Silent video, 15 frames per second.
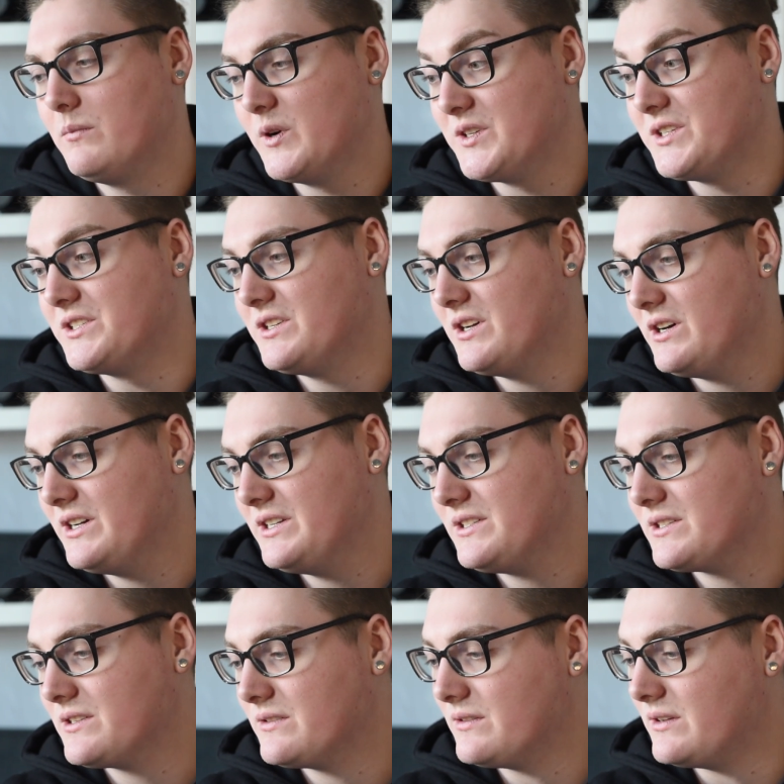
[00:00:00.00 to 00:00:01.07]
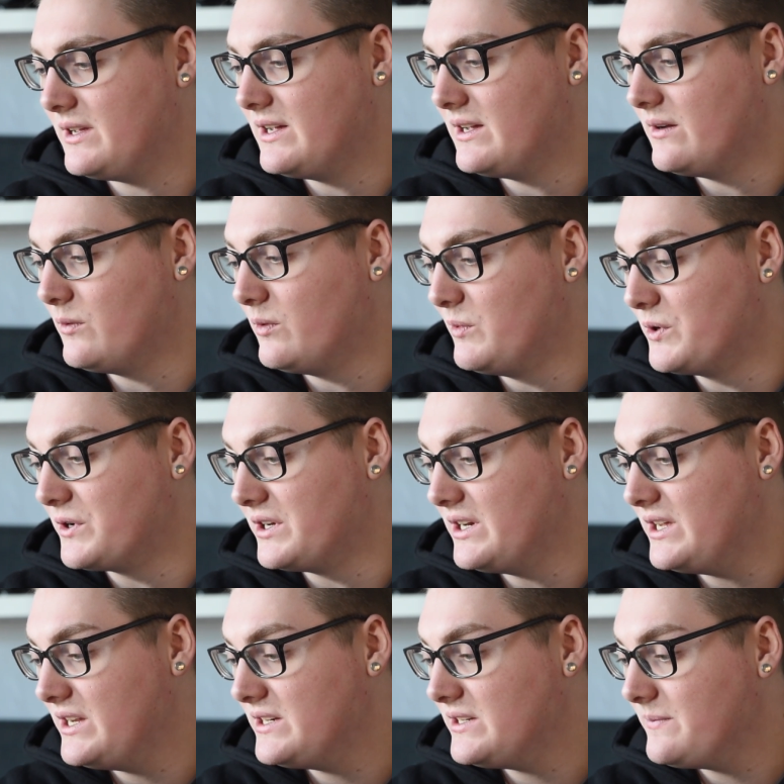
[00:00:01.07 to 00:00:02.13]
which is nice. What more do you
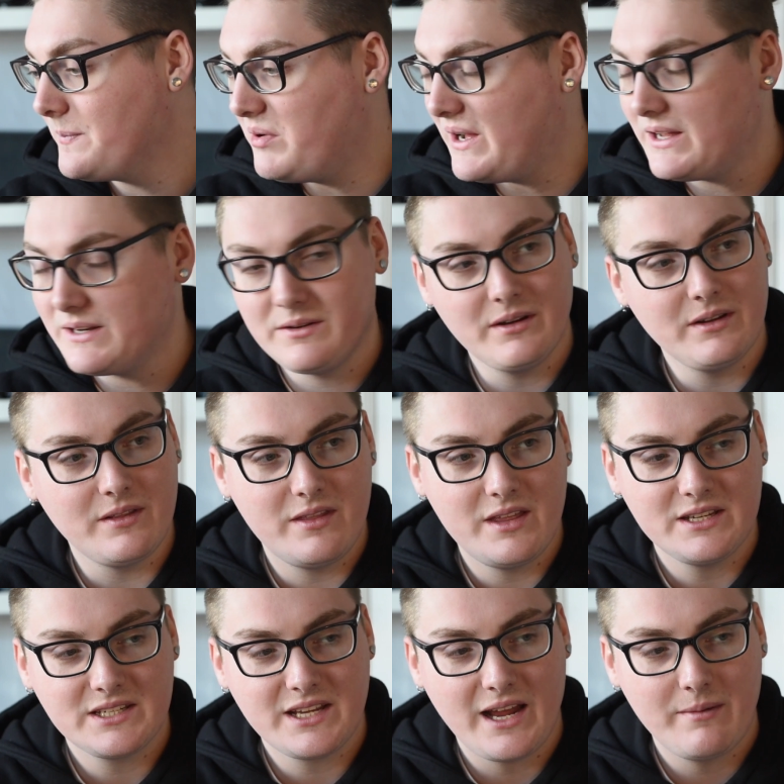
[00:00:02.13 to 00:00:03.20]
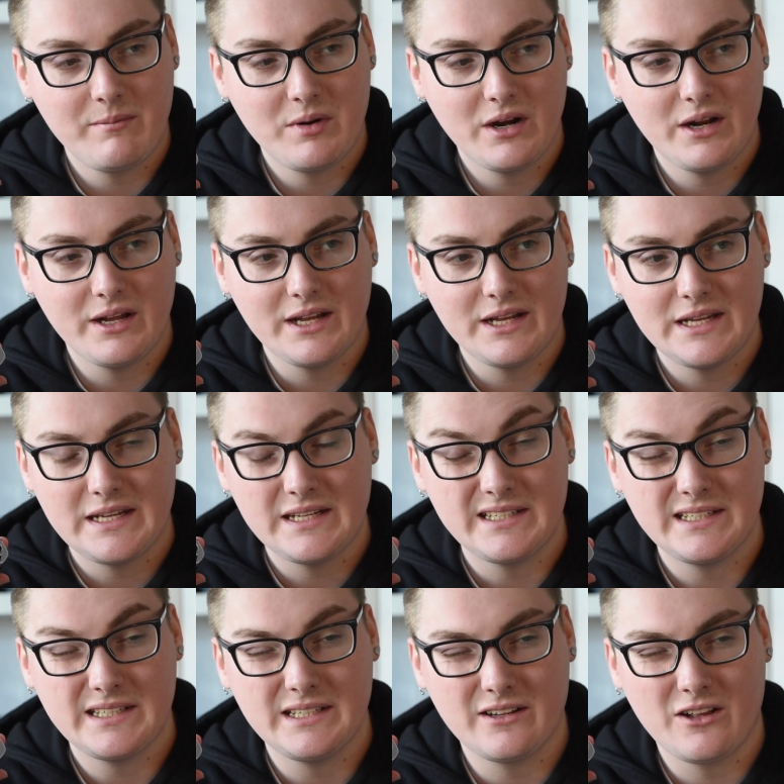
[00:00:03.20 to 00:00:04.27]
need? But this camera,
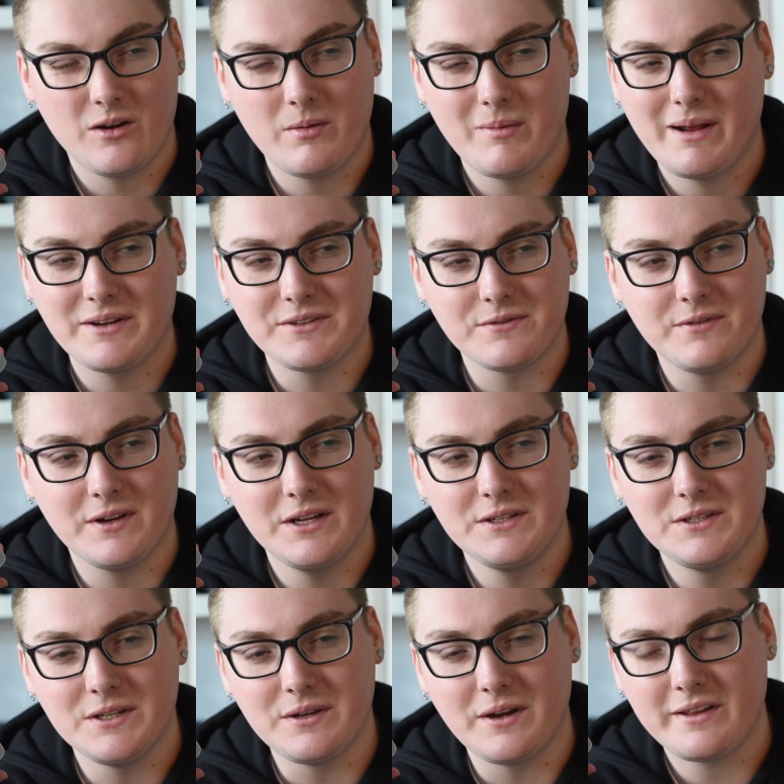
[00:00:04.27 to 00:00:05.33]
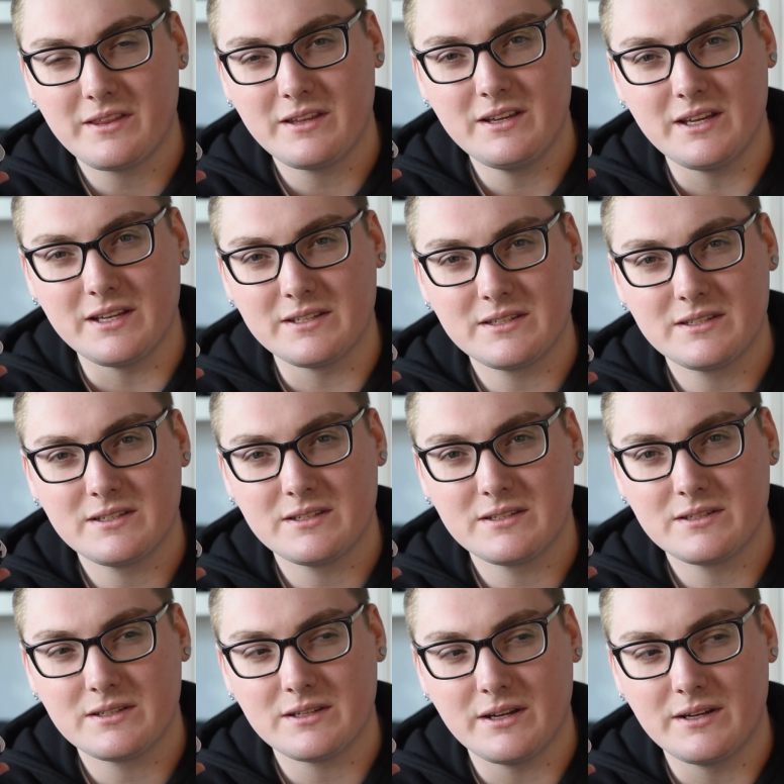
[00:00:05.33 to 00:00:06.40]
I can't remember how it's referred to. I think
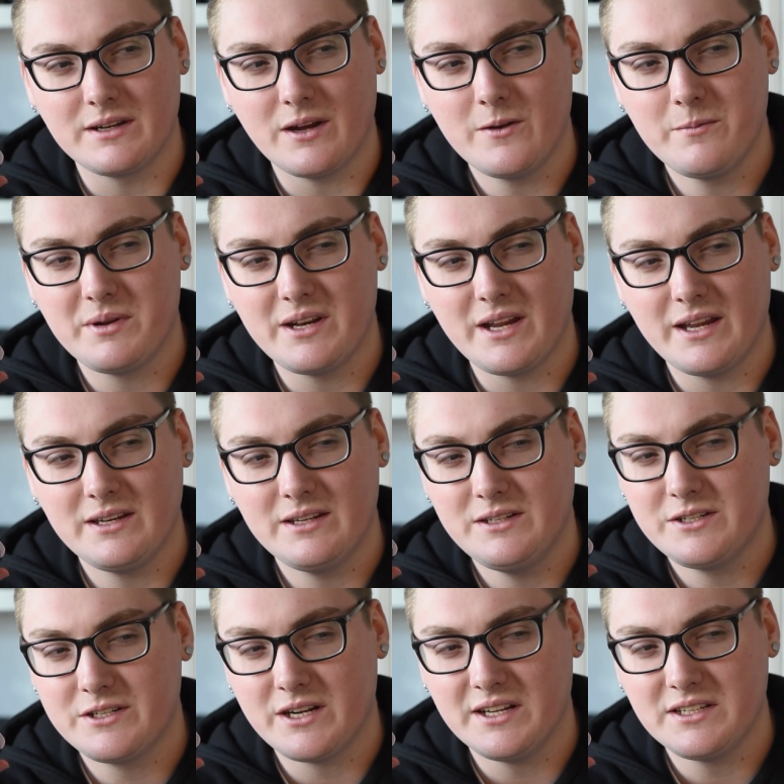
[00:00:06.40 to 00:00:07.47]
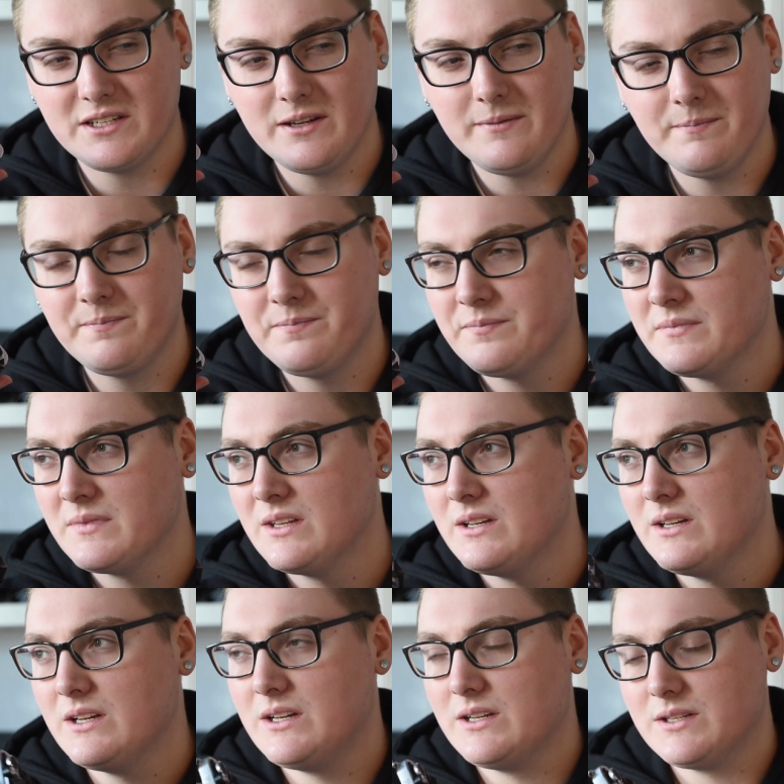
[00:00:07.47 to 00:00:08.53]
it's an open-ended shutter.
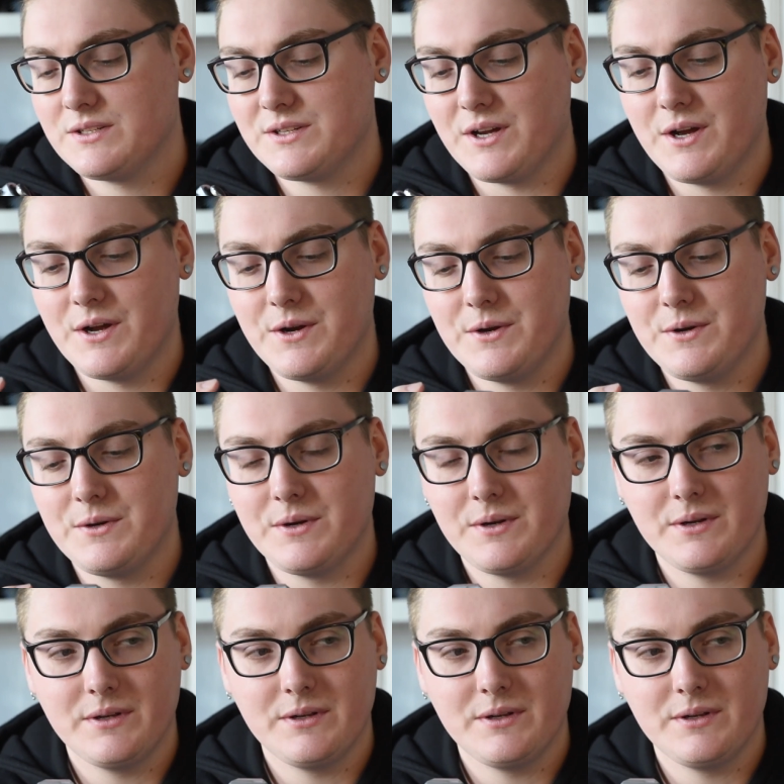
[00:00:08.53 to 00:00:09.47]
So